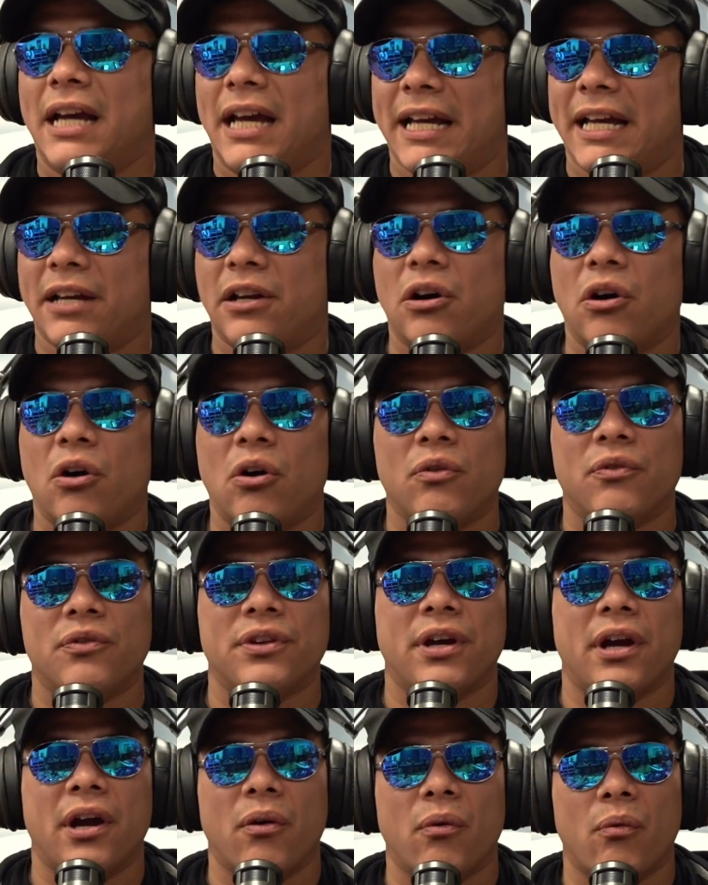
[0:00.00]
and go
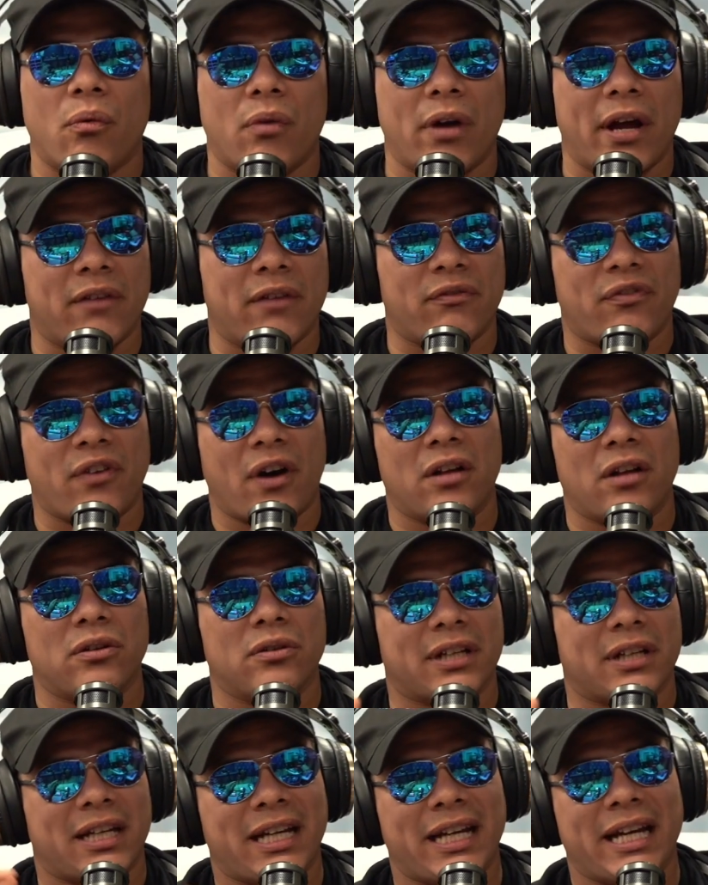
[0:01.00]
over there and
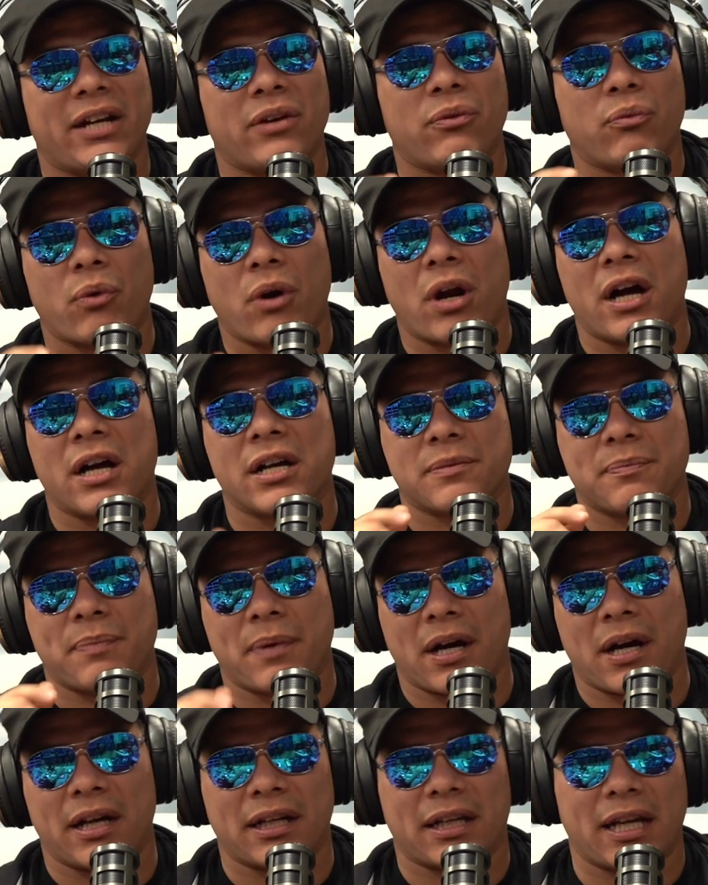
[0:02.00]
follow KickRocks
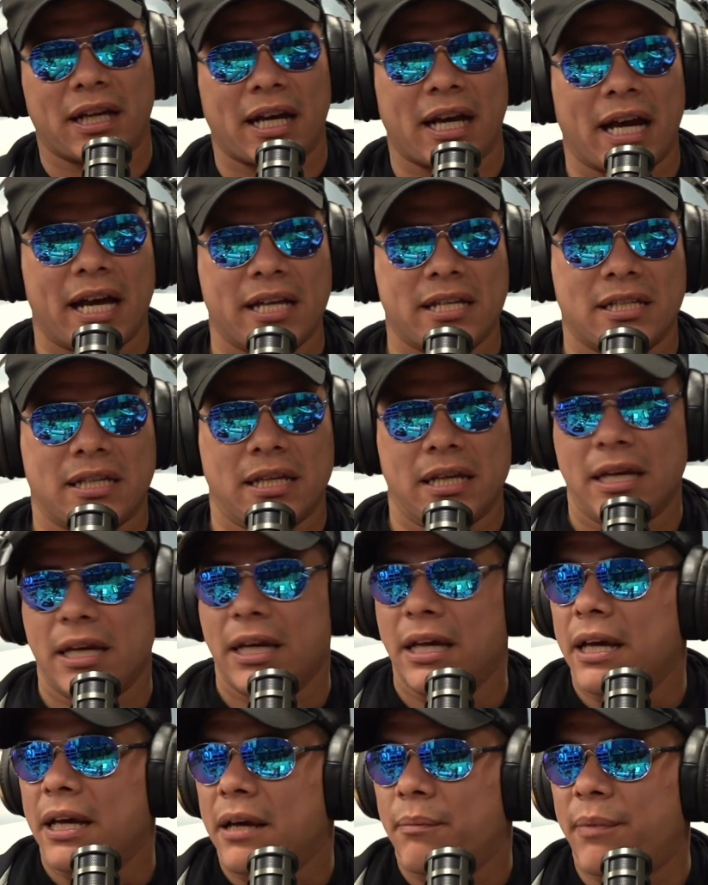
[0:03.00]
podcast.
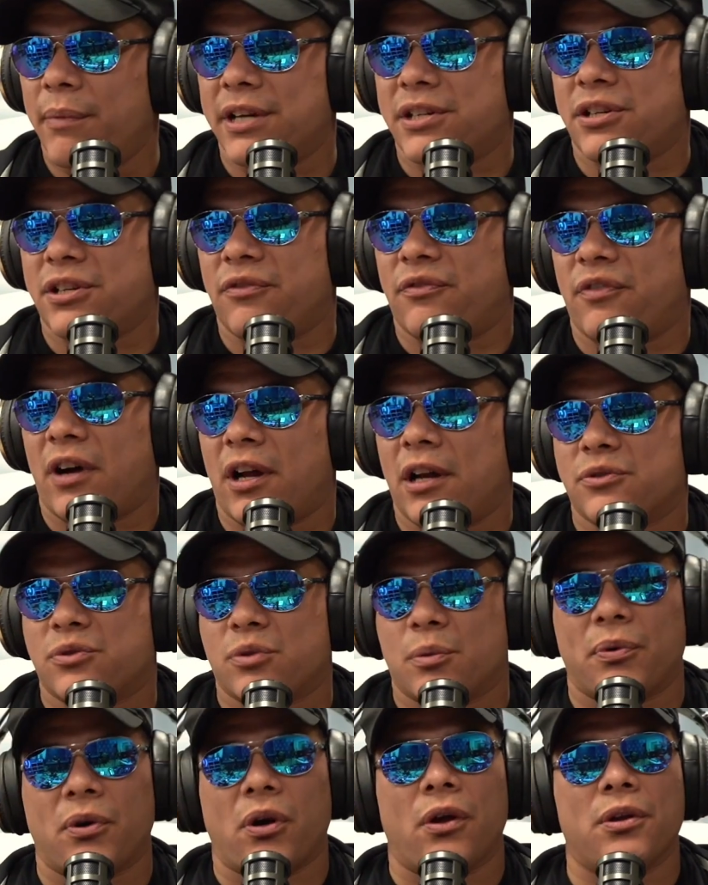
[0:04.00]
Make sure you follow us.
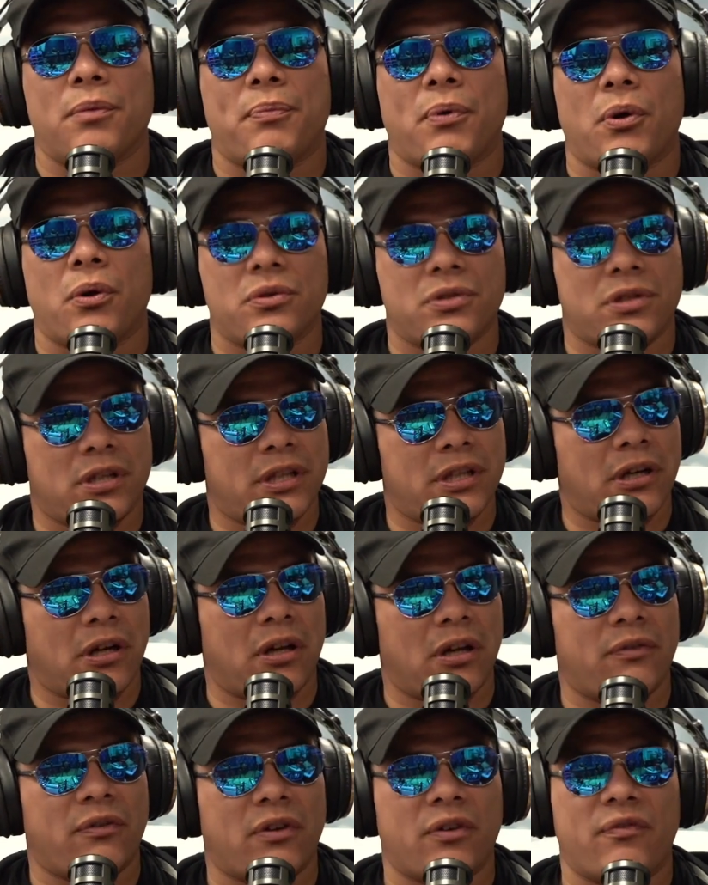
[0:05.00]
We'll put all the polls on there.
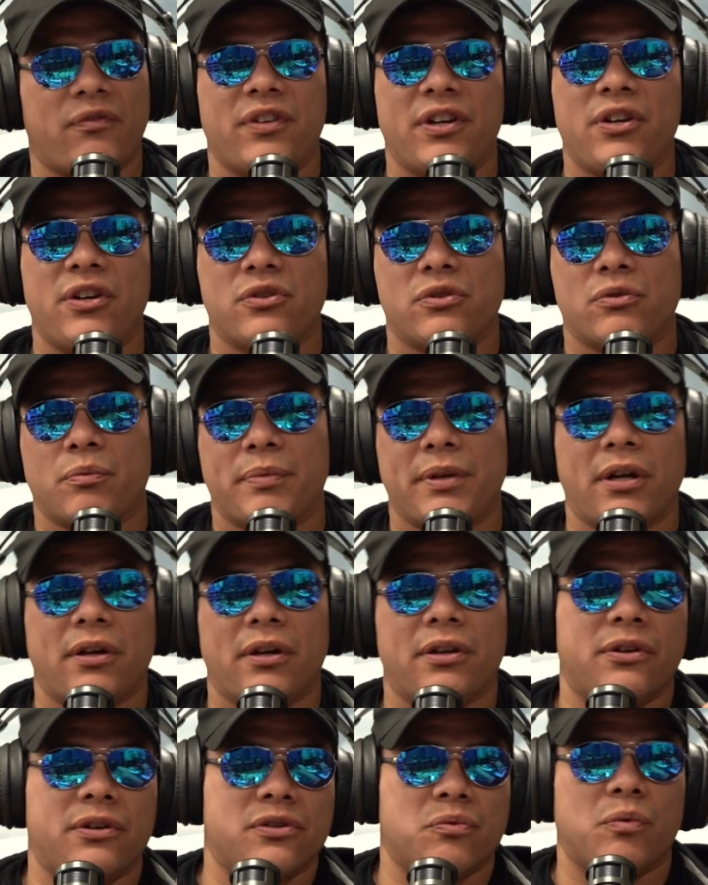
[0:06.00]
All of our videos will be
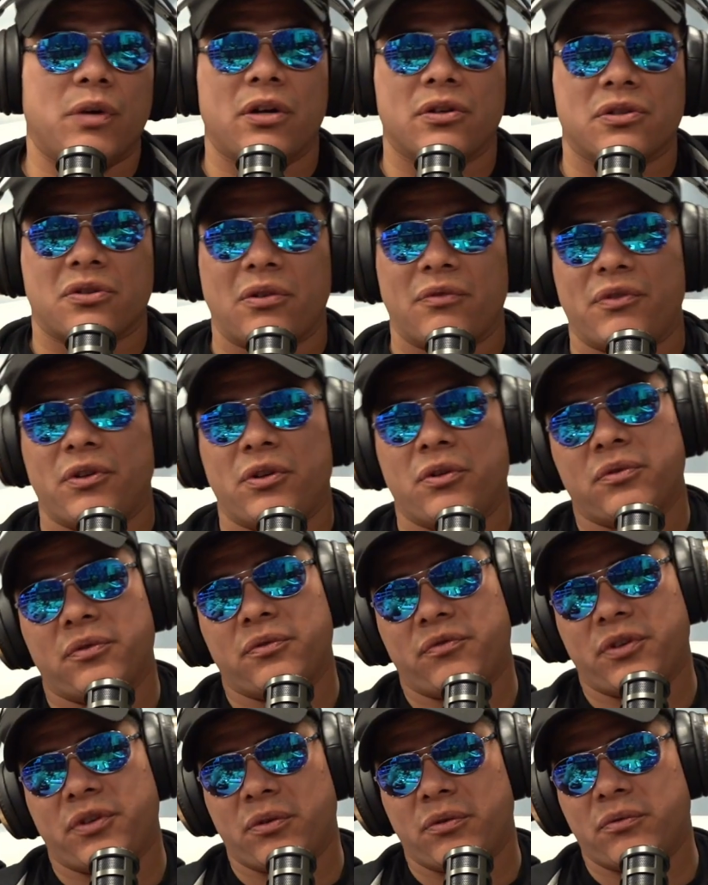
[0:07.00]
on there as well. So if you're on
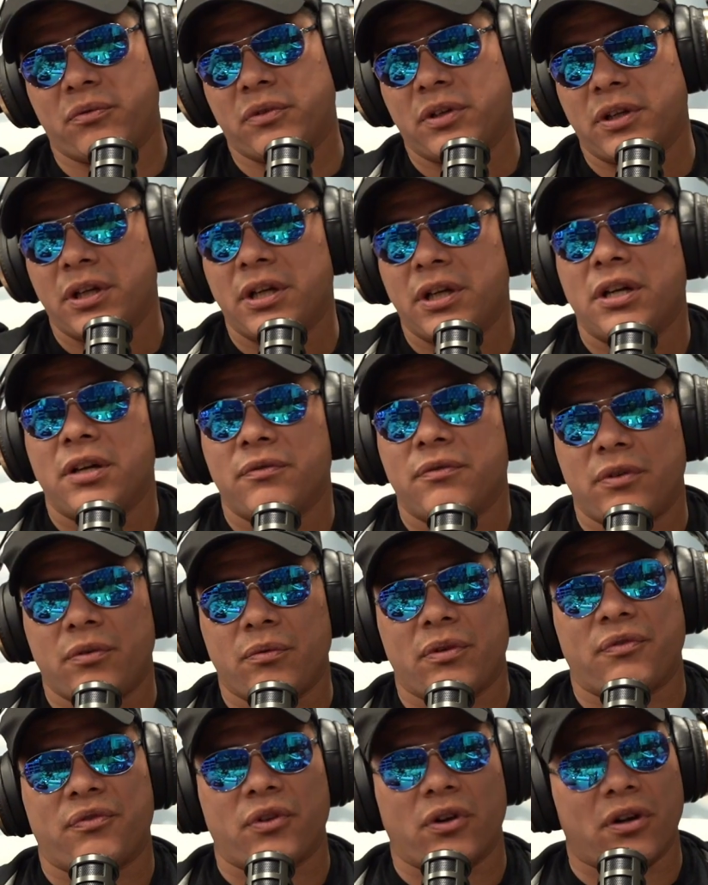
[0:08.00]

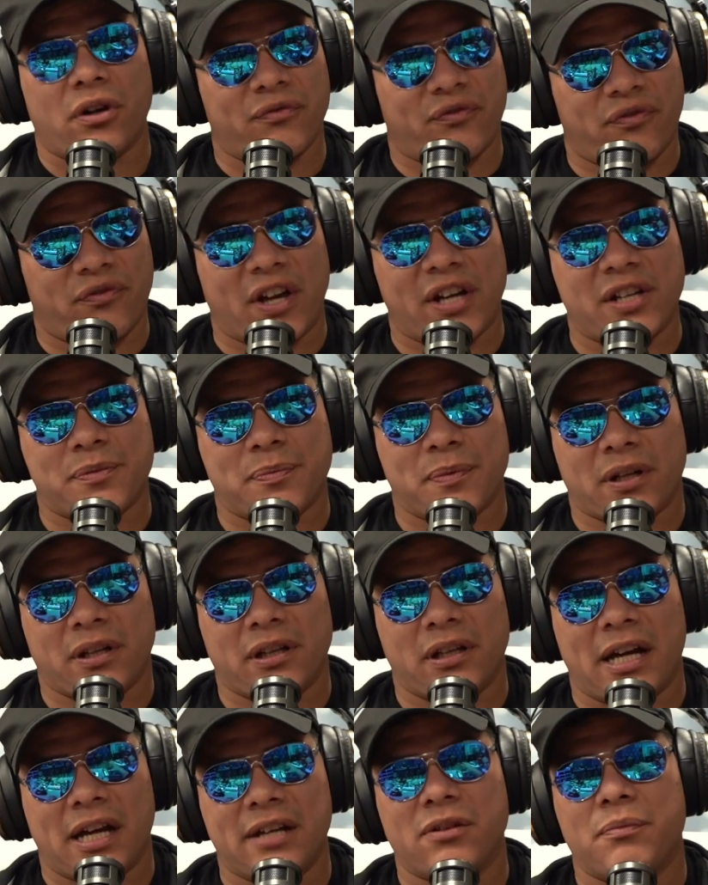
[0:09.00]
Facebook a
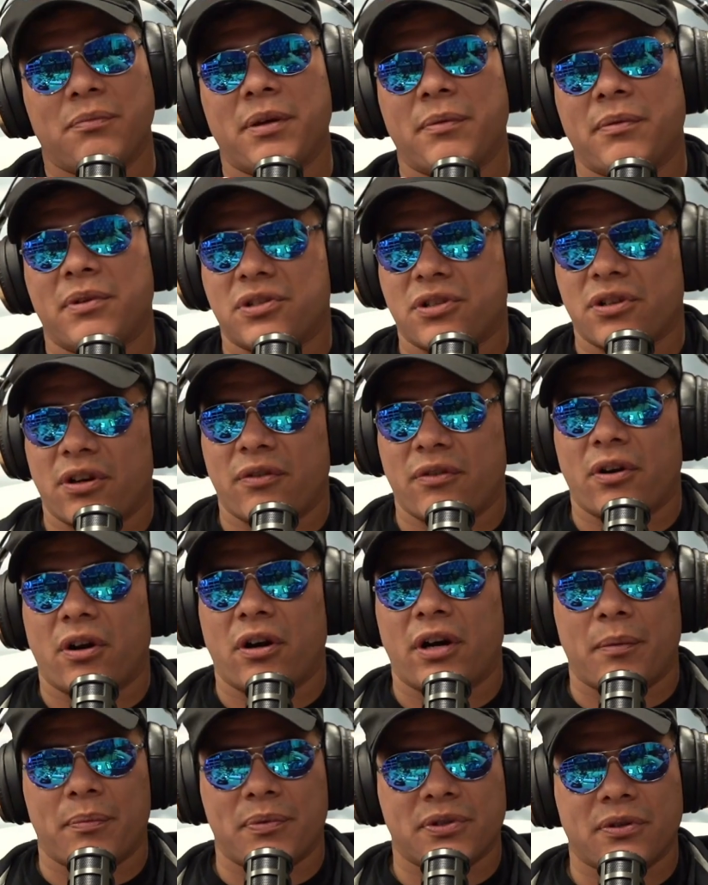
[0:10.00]
lot, you'll be able to see
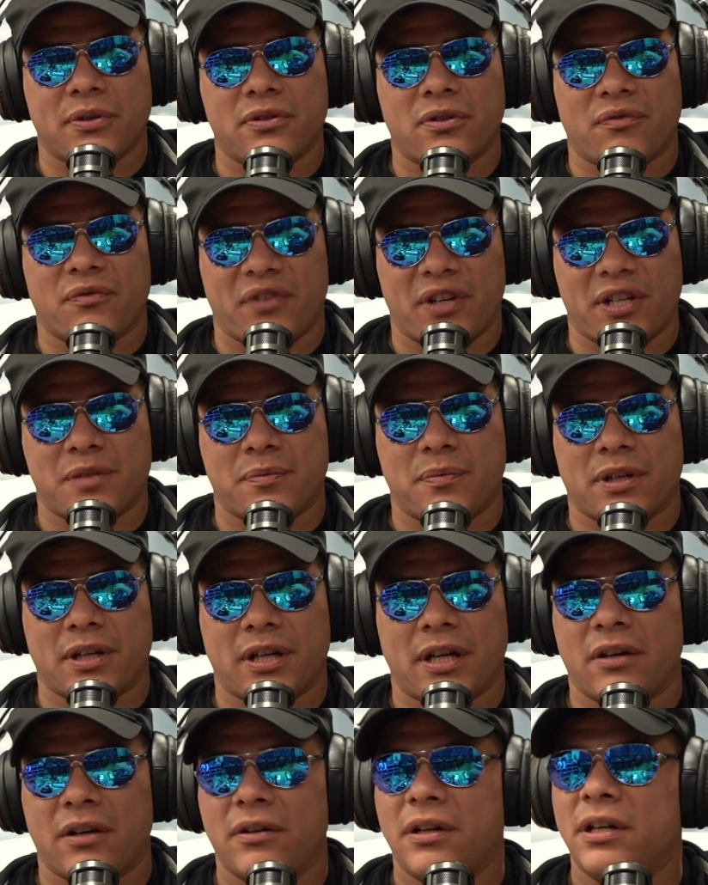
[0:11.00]
our episodes on Facebook
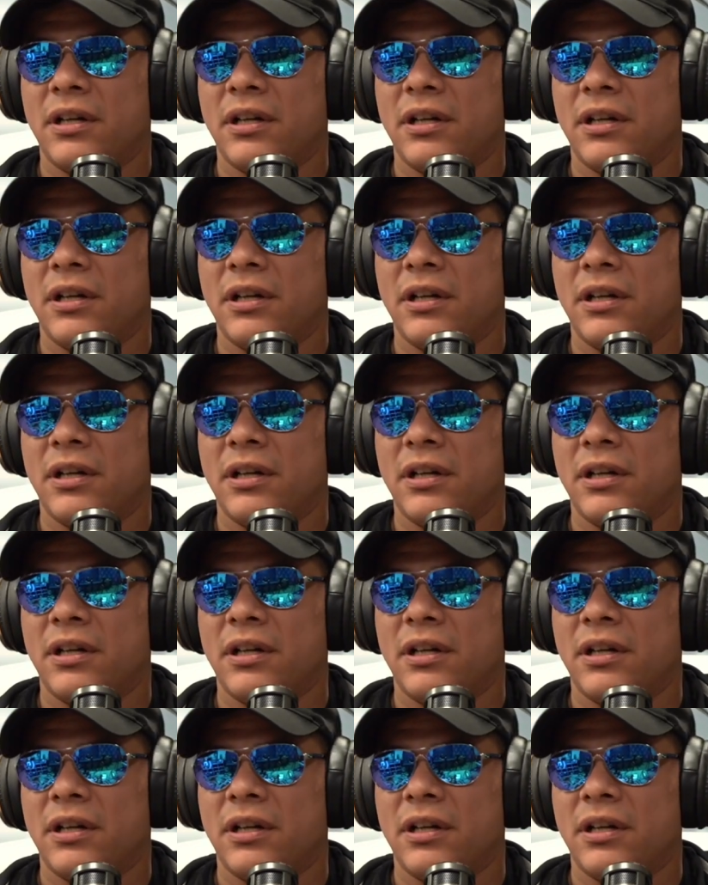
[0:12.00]
now,